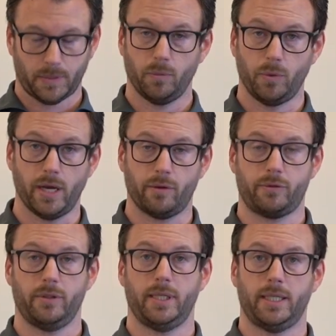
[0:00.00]
We
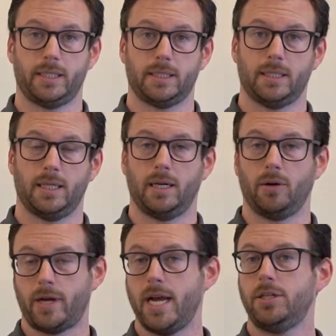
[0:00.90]
have
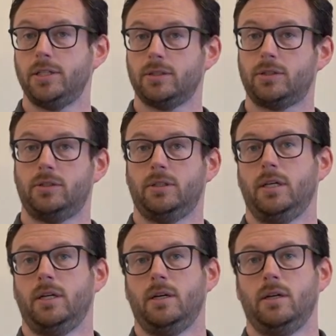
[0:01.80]
locations
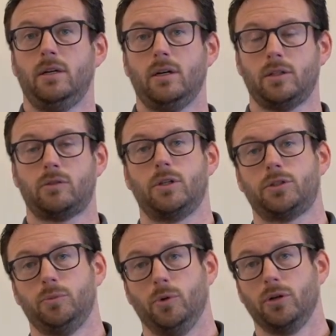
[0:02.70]
all
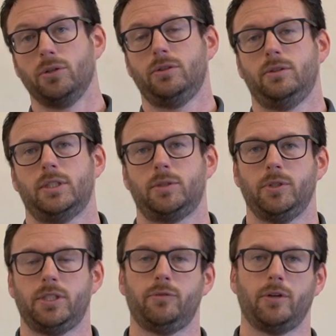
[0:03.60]
across the world,
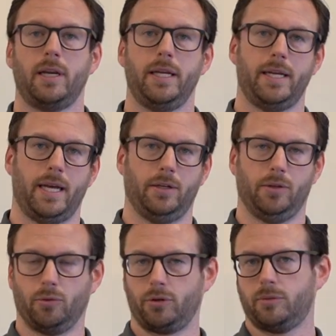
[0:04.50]
specifically in the
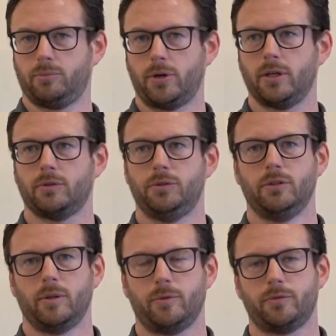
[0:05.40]
northern part of
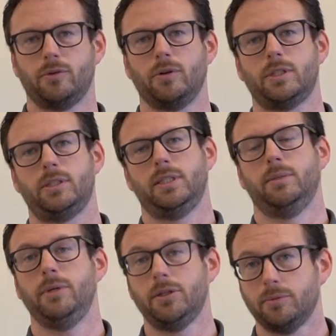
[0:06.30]
Europe, of course, in
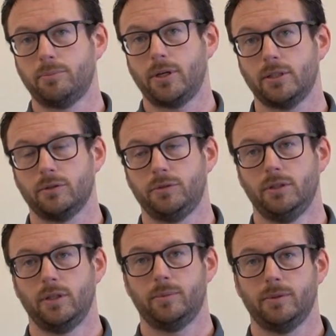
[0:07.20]
the middle part of
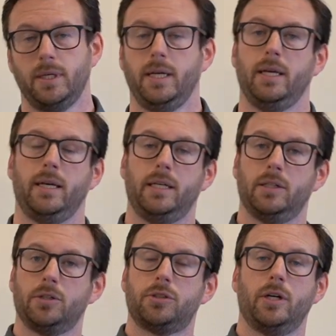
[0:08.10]
Europe, and
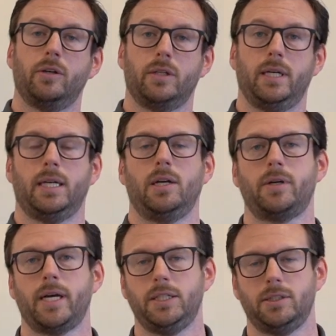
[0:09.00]
also
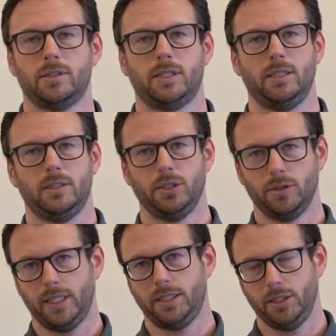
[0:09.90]
locations in
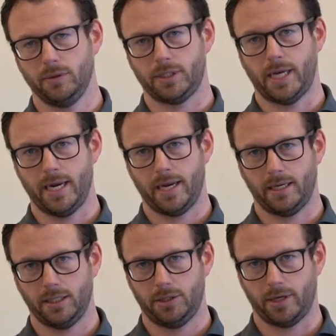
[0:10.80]
the USA
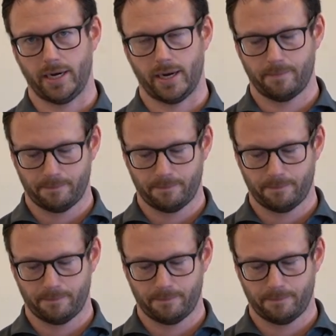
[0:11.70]
and in China.